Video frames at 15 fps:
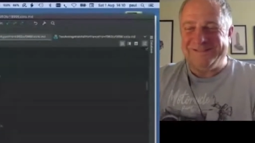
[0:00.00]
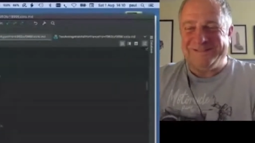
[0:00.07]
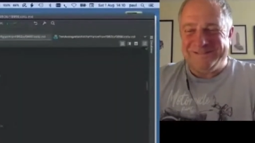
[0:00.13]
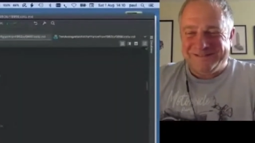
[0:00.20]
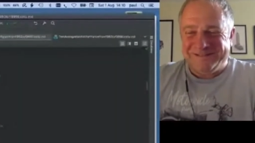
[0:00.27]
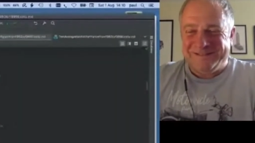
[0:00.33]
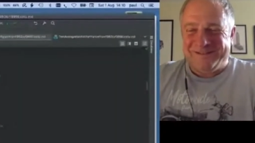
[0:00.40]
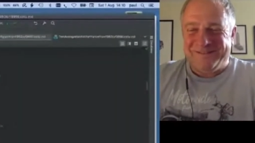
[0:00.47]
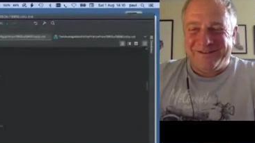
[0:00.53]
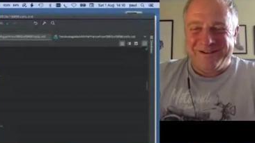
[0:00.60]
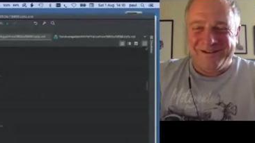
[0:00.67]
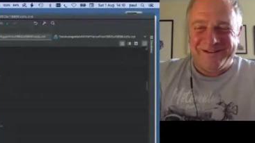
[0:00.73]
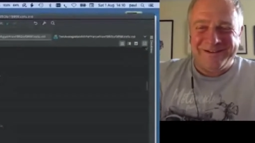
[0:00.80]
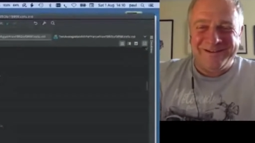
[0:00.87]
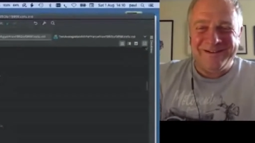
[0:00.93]

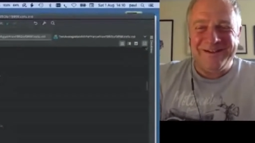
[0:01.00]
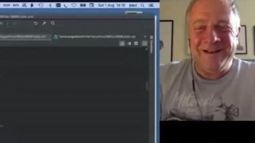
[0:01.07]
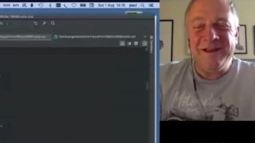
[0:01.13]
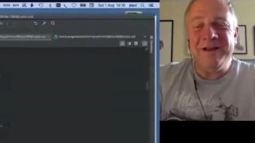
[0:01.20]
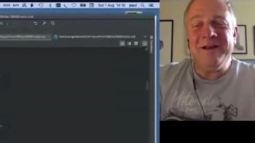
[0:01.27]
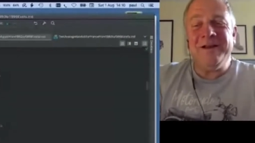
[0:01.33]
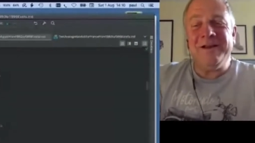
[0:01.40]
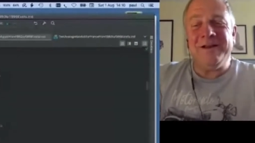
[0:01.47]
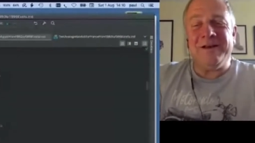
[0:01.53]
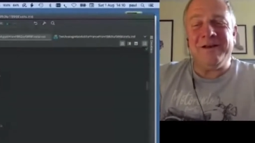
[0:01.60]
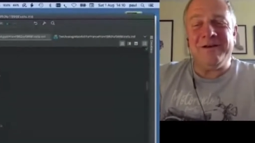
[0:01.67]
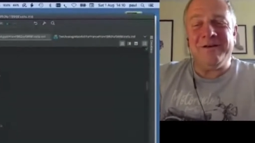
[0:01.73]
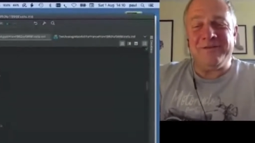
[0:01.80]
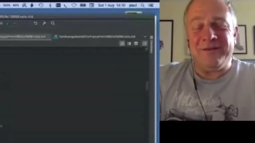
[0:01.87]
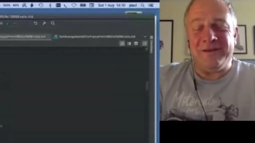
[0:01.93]
No. Oh
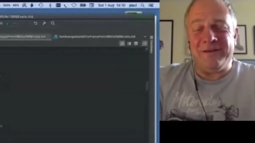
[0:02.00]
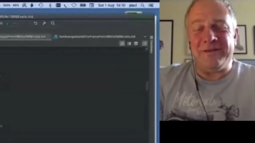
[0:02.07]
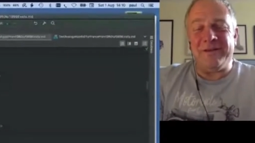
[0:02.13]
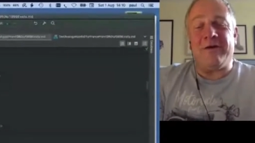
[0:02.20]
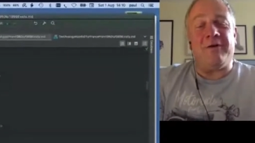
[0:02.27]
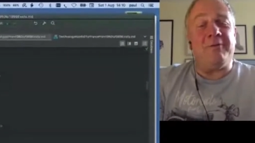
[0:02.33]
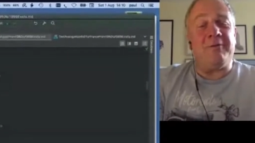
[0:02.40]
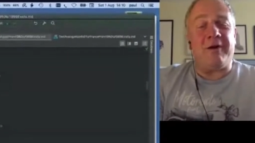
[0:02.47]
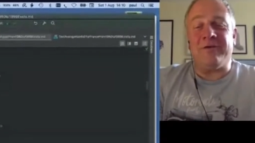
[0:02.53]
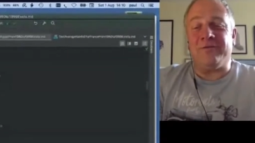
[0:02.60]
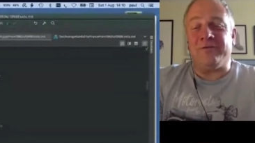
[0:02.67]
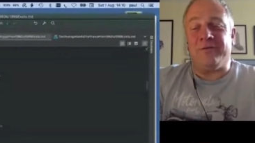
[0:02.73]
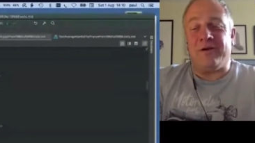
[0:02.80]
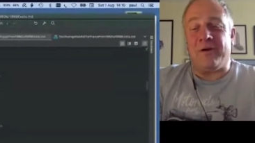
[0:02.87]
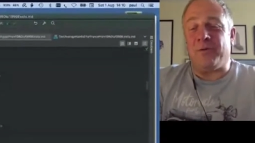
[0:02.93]
dear.
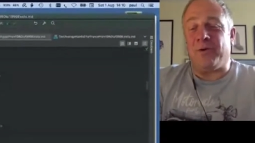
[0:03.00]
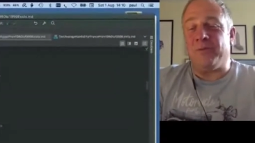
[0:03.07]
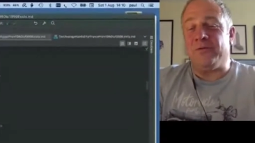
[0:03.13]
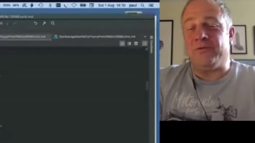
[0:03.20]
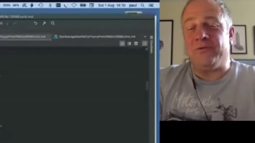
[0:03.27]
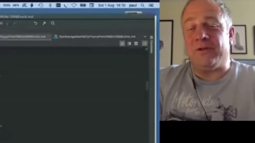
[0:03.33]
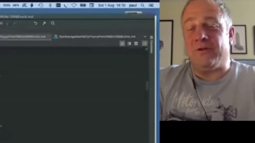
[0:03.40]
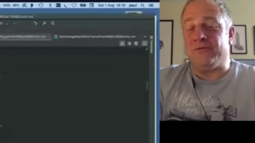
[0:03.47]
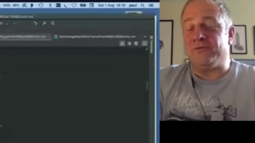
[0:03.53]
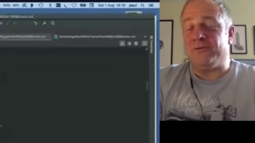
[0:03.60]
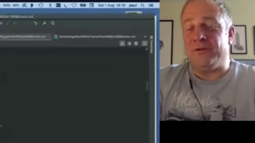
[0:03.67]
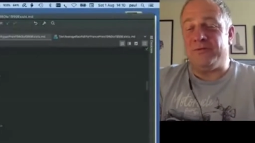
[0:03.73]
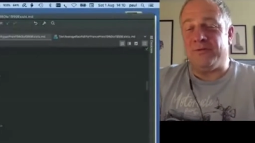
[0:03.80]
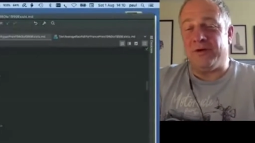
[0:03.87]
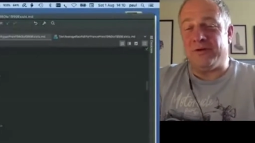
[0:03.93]
I promise you that was really
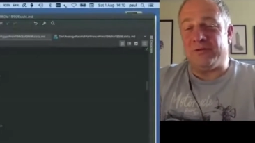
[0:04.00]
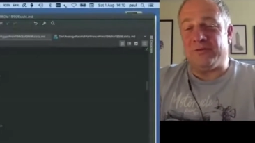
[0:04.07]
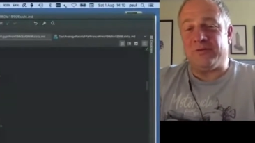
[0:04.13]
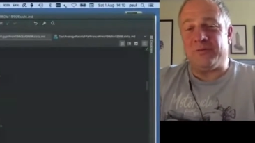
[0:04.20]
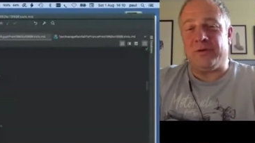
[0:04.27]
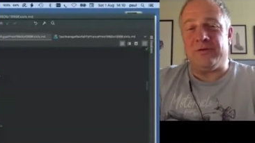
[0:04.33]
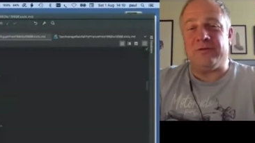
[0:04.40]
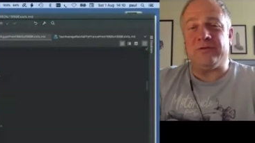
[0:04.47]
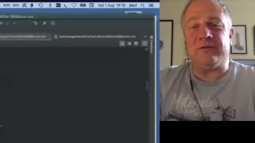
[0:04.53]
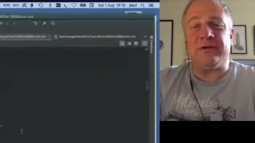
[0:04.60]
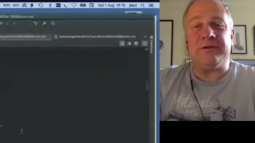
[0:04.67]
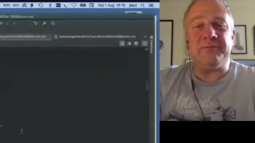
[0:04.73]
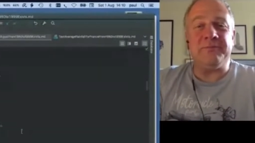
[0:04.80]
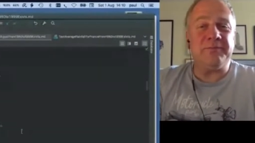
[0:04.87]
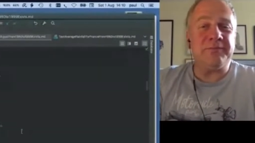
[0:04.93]
fast previously.